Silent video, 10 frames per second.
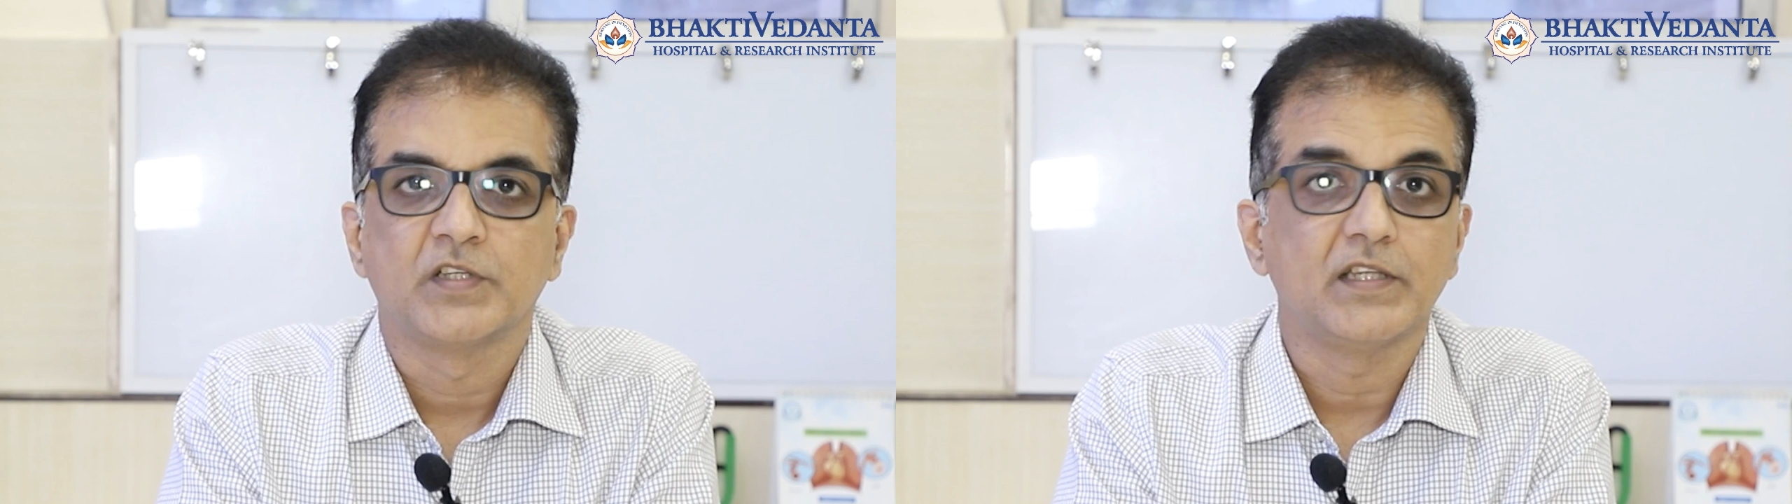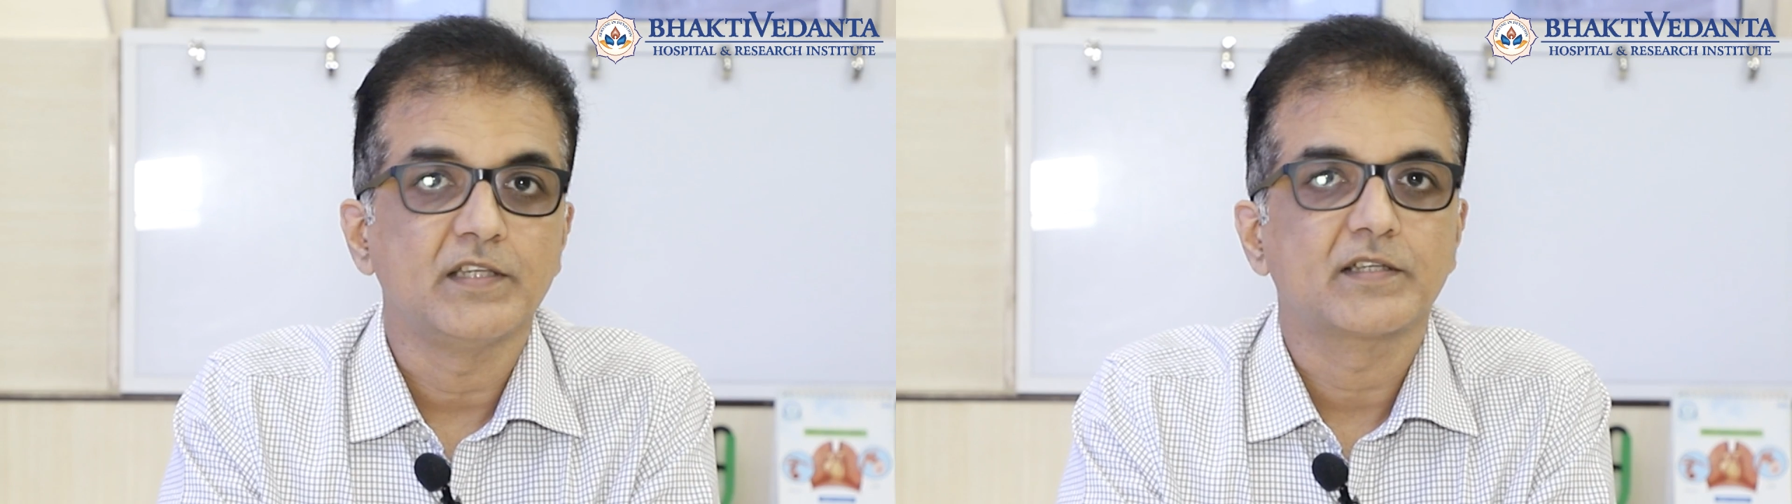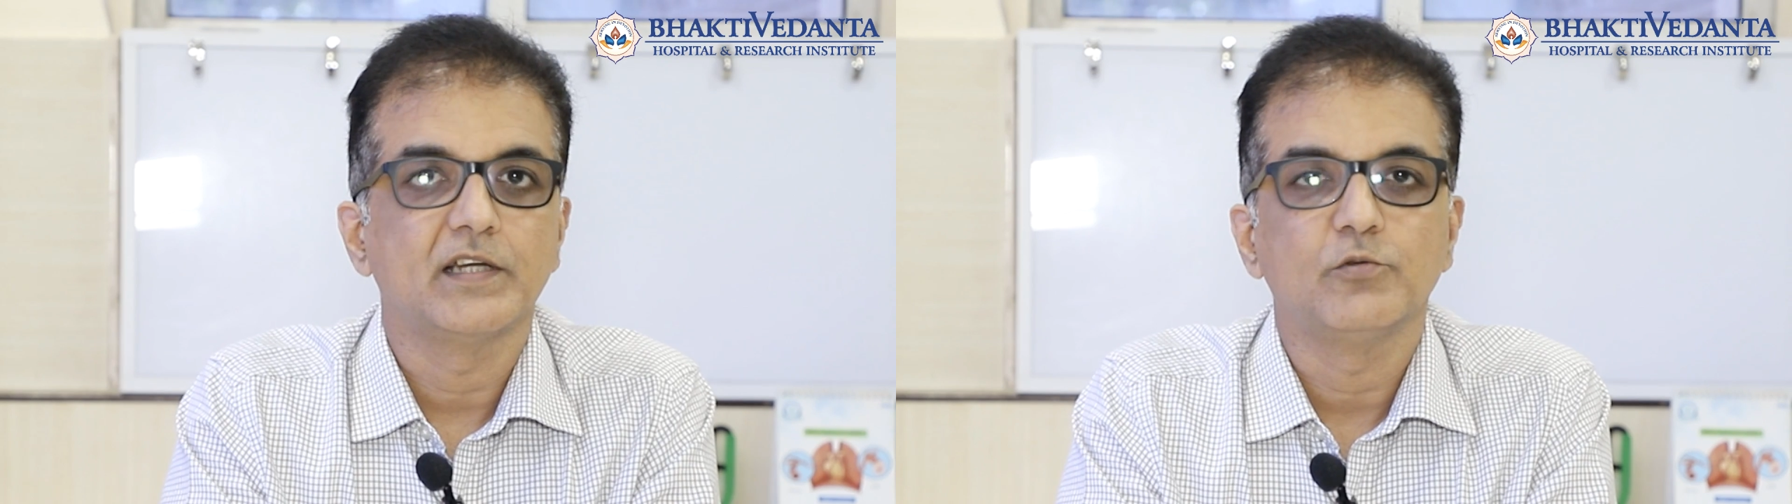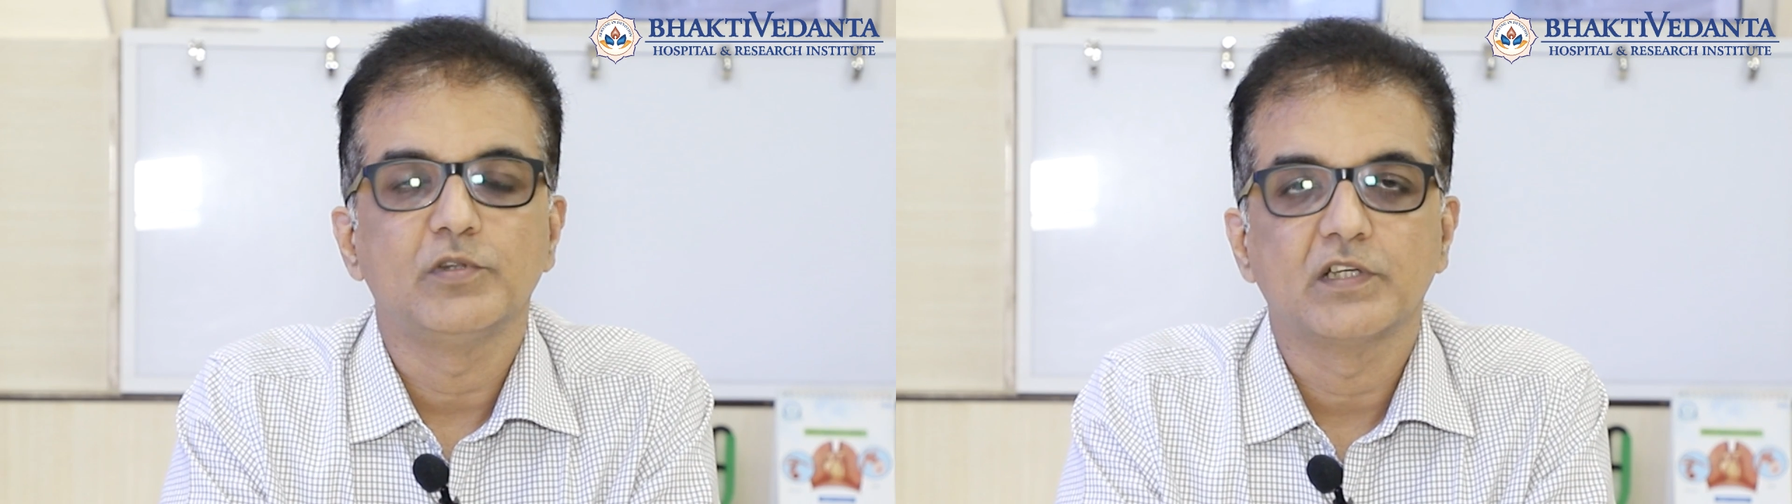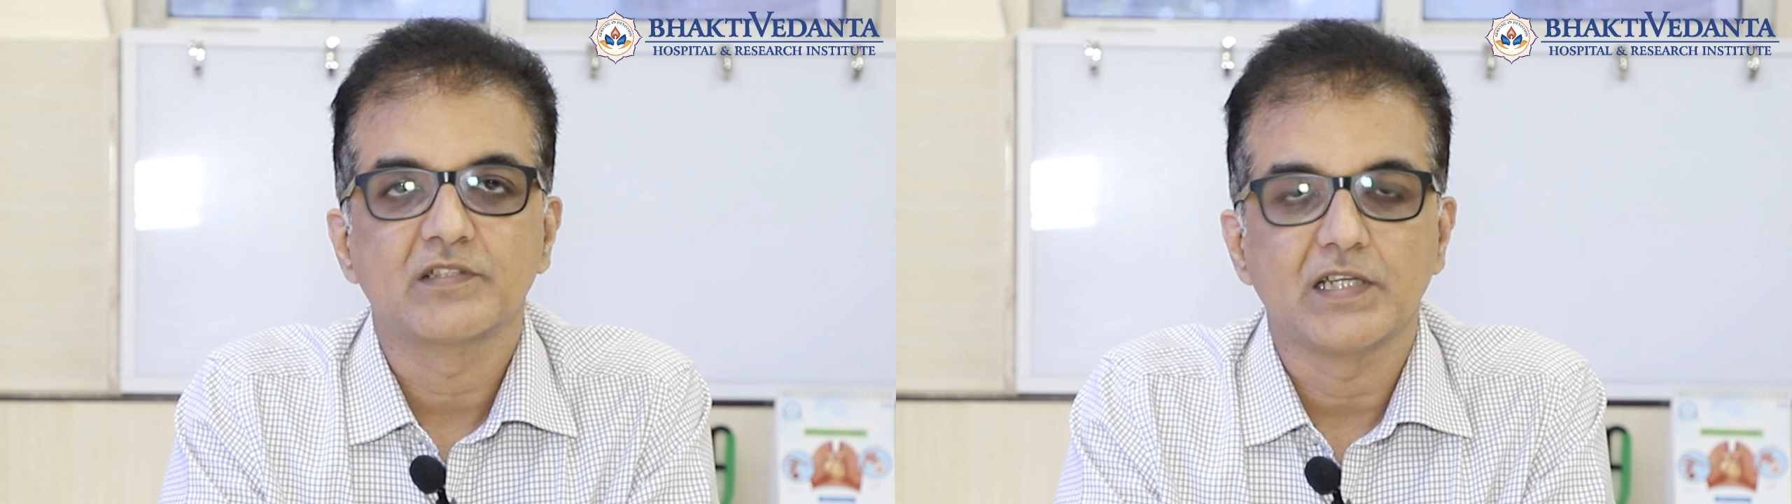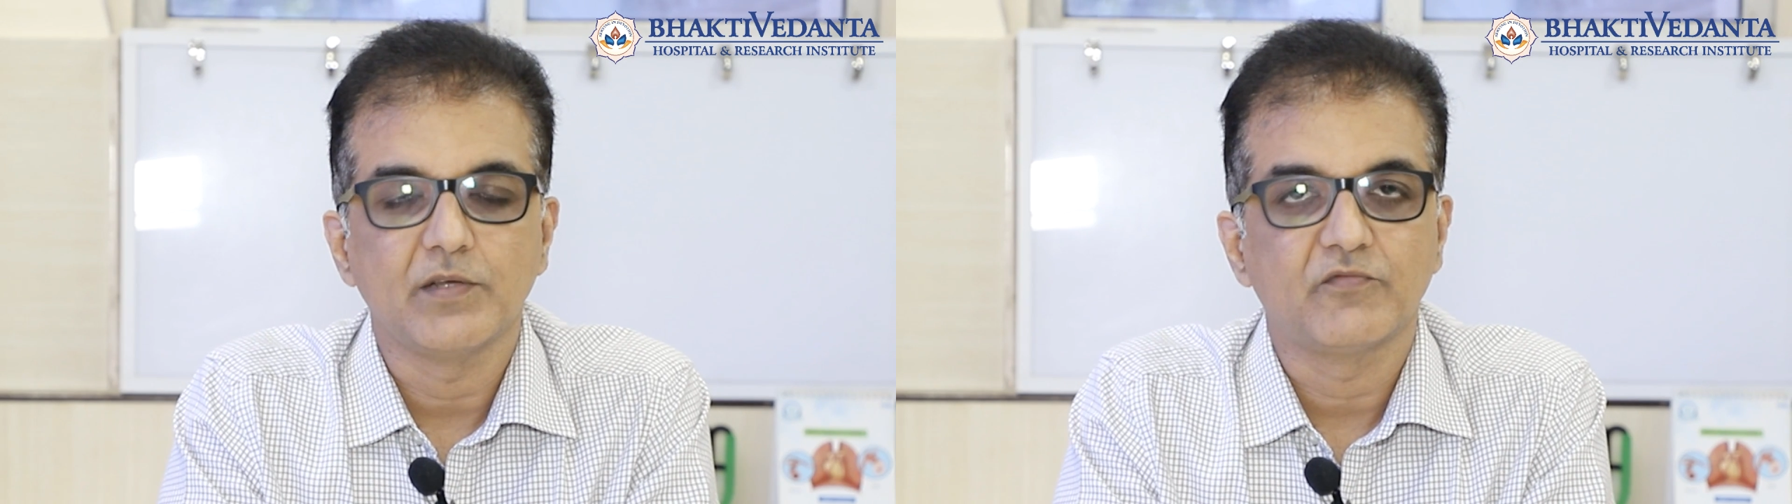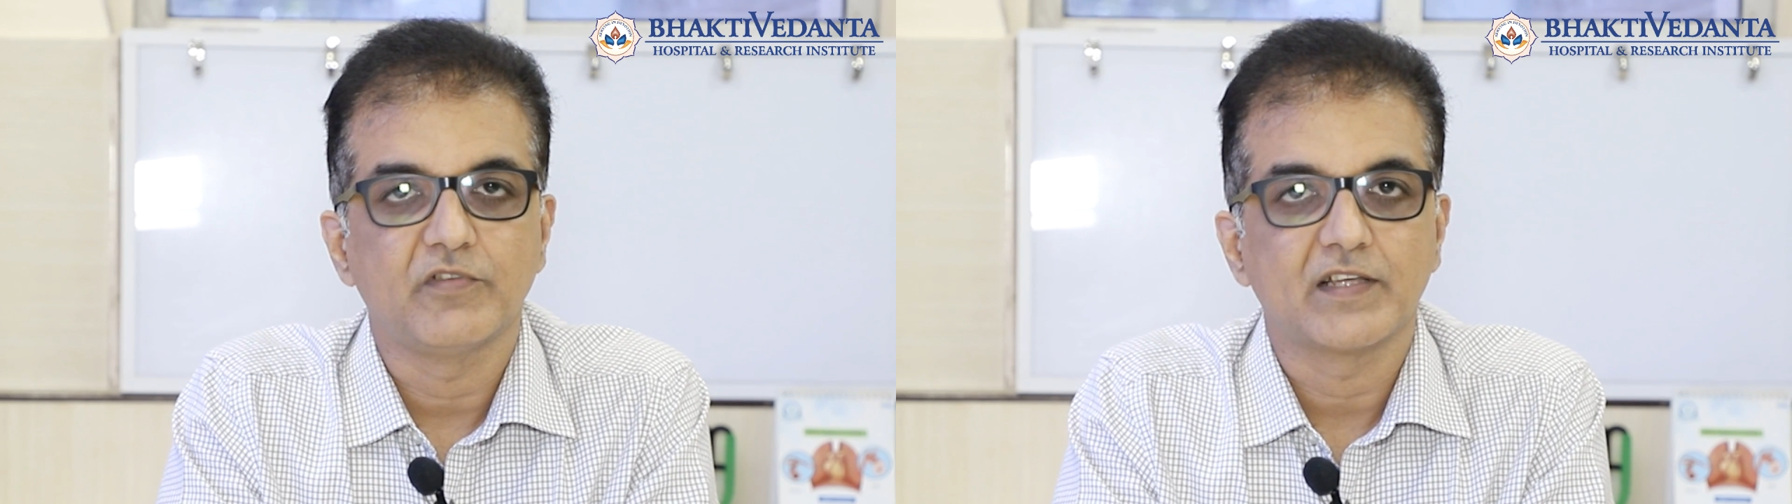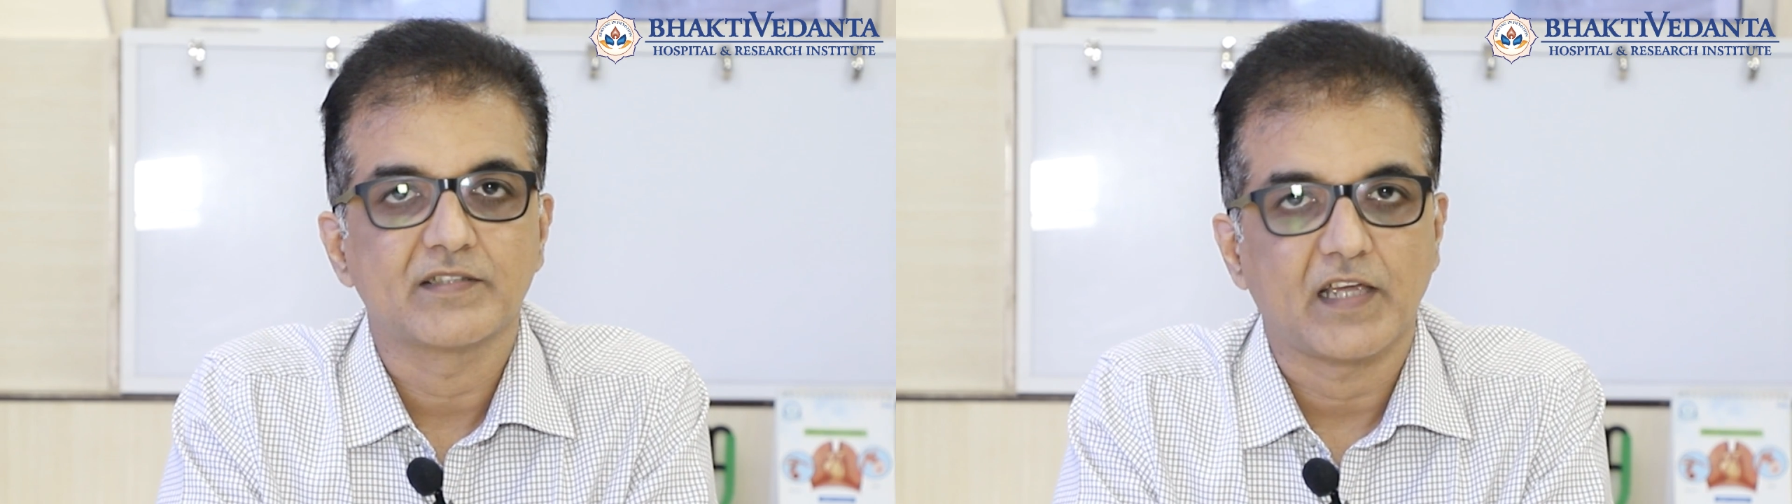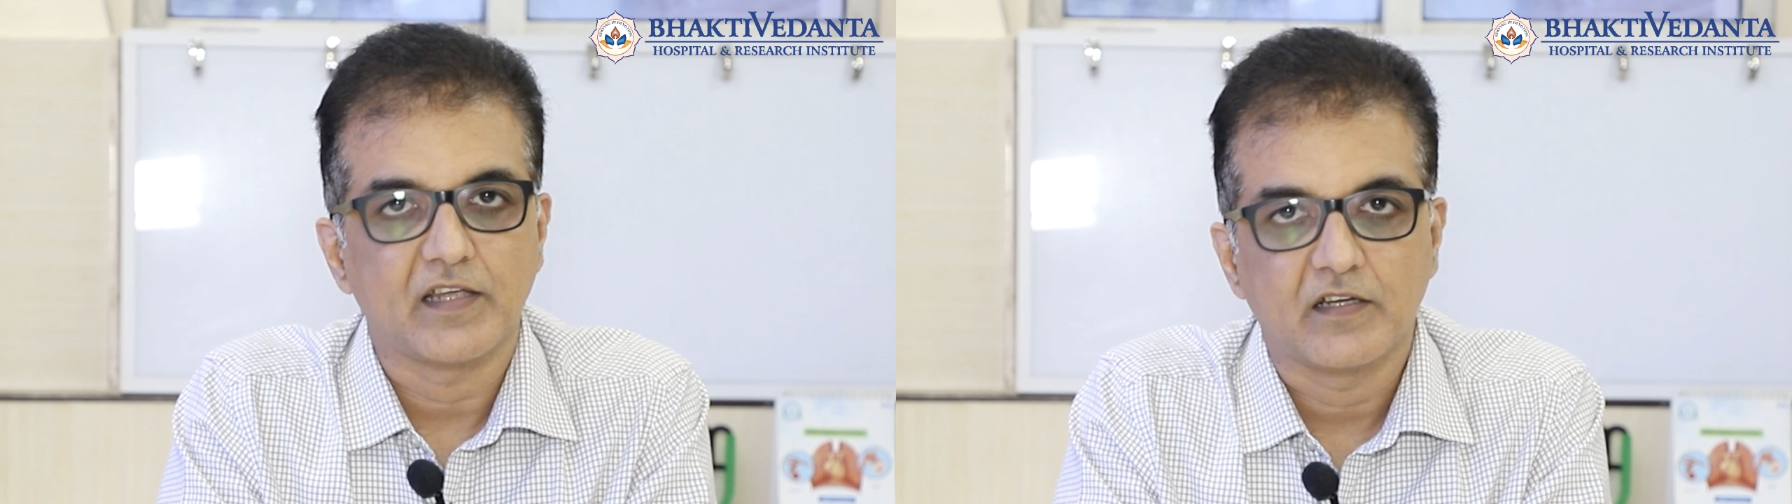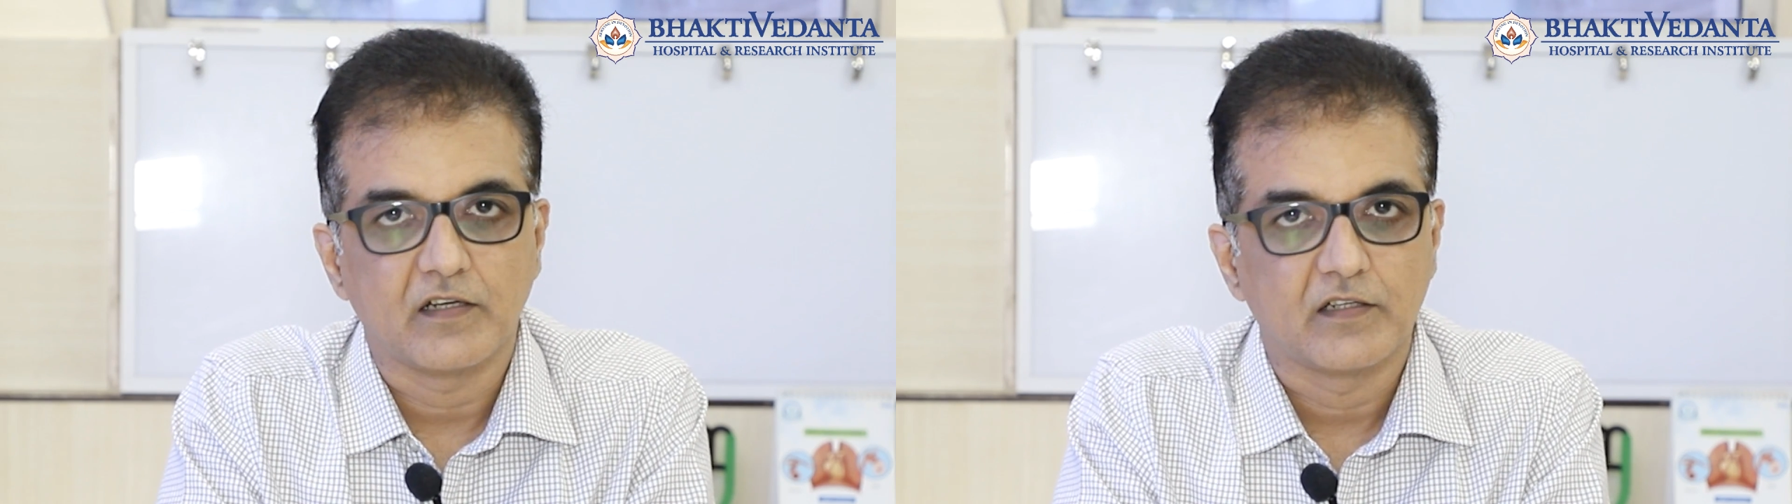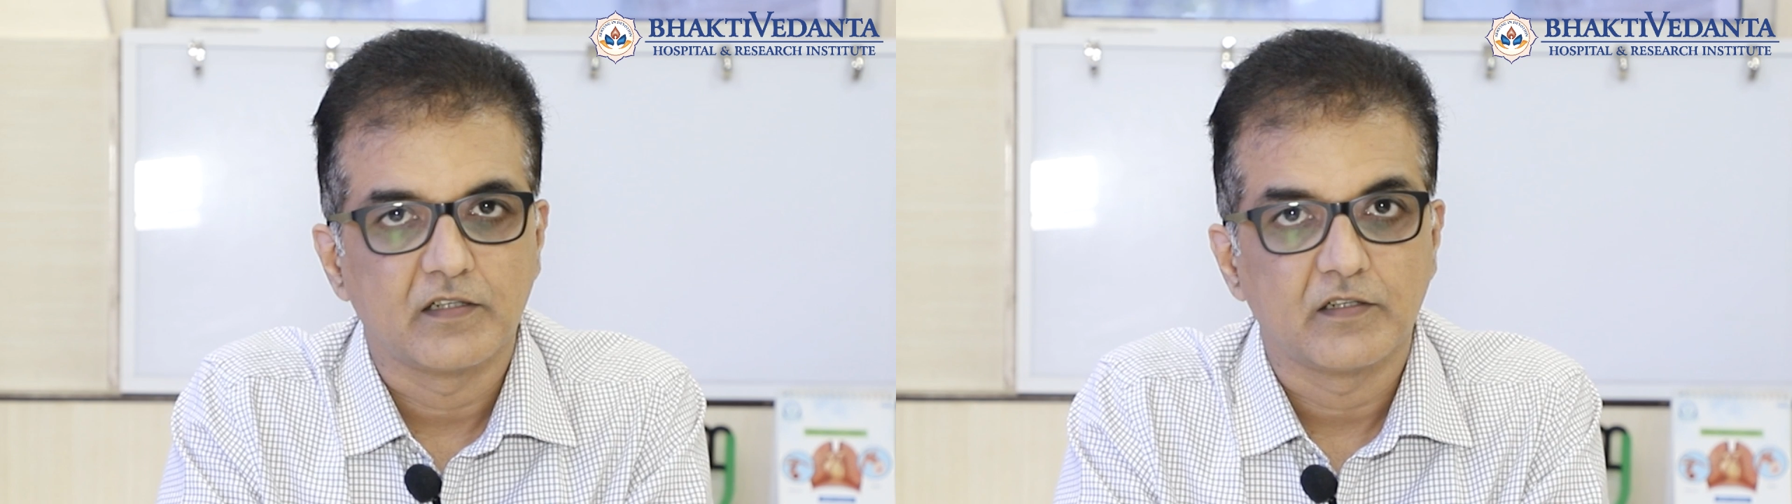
reschedule the sleep wake cycle